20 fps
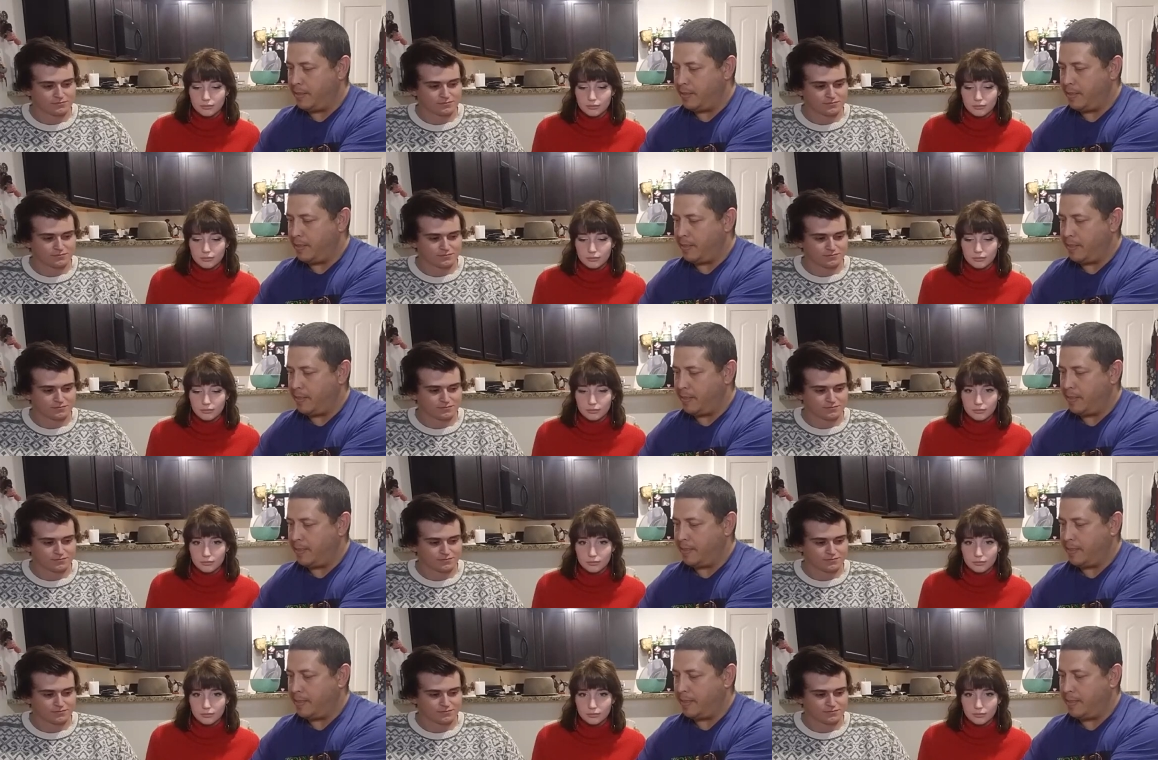
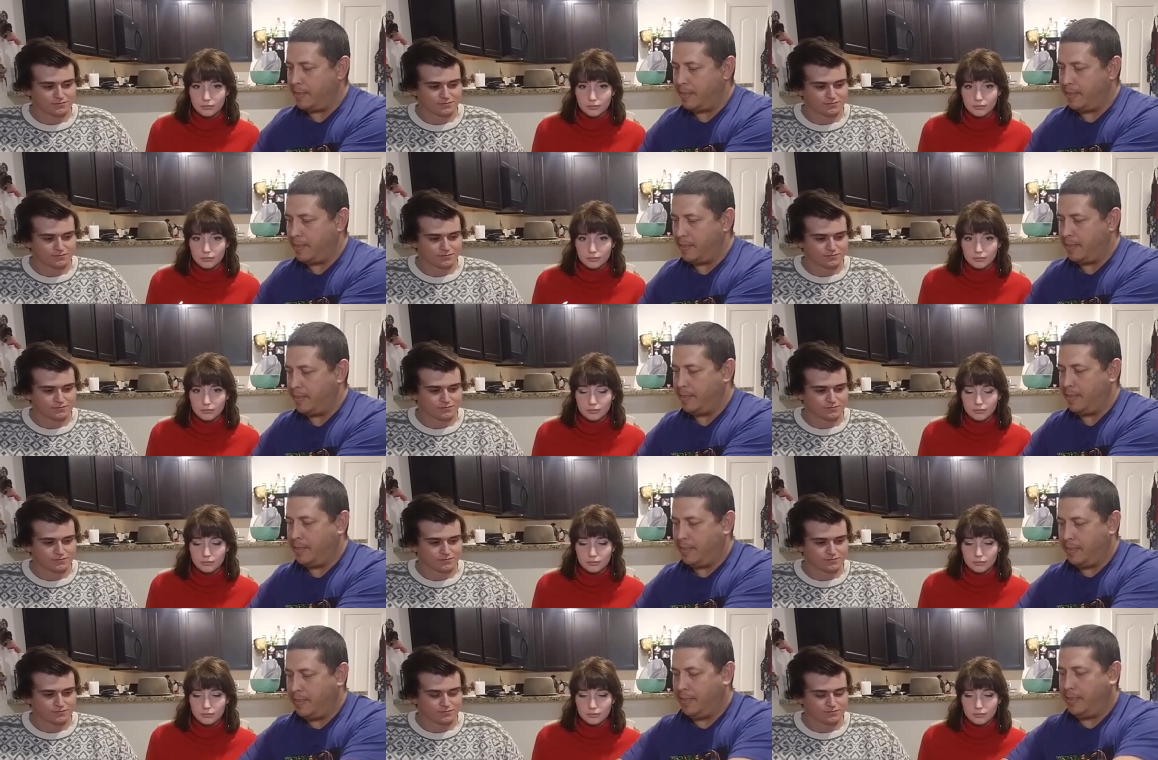
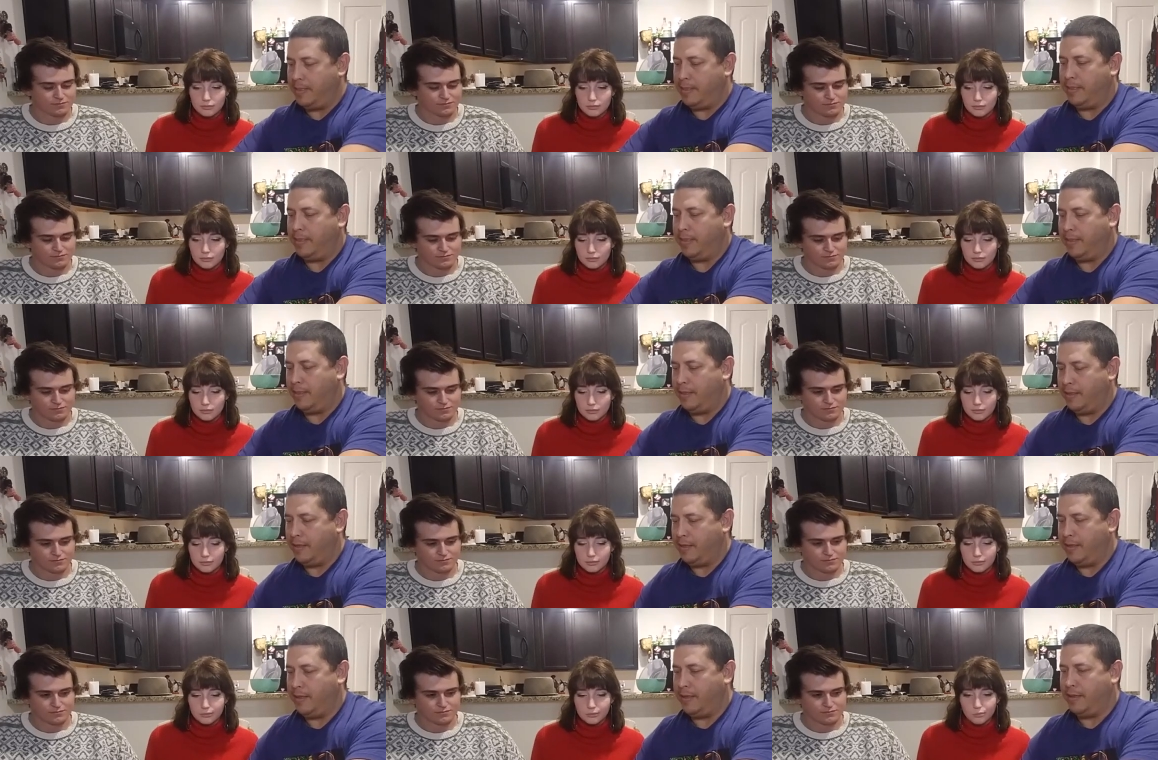Nothing is said.